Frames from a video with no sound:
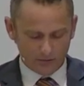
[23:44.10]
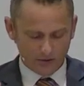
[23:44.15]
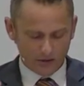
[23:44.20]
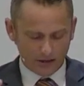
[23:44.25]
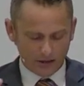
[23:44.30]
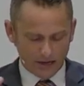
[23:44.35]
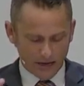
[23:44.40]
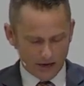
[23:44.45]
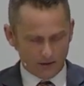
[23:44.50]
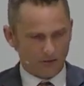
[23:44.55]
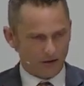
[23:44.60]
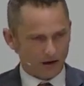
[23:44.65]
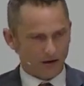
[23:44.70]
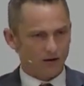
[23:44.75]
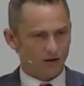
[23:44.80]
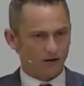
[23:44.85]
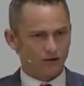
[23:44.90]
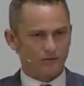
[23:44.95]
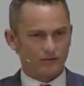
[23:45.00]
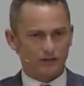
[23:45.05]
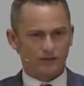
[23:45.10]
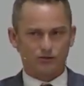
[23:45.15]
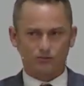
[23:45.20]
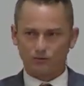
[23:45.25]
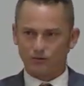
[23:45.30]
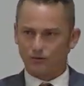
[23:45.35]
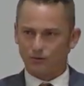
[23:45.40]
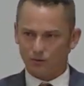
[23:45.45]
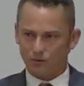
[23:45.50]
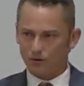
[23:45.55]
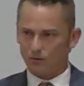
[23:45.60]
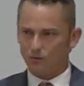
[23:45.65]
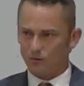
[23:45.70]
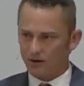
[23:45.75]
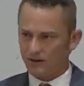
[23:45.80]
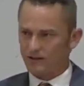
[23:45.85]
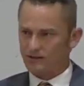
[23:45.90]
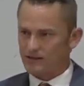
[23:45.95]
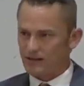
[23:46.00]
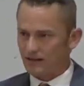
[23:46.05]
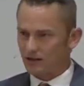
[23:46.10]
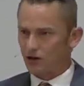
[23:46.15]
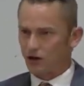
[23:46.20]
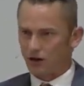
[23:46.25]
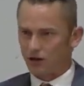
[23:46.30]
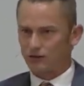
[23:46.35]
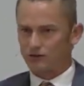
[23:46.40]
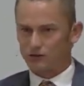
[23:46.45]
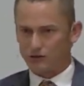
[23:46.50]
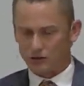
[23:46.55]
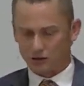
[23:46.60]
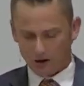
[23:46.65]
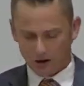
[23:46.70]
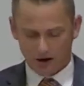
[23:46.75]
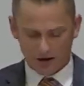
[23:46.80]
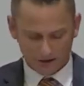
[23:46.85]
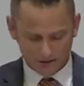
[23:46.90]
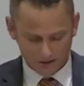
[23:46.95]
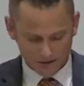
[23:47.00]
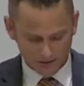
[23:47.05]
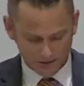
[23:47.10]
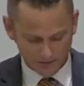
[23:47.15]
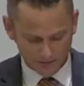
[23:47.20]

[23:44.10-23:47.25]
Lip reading: Hearing all of this, what does that cause in your heart?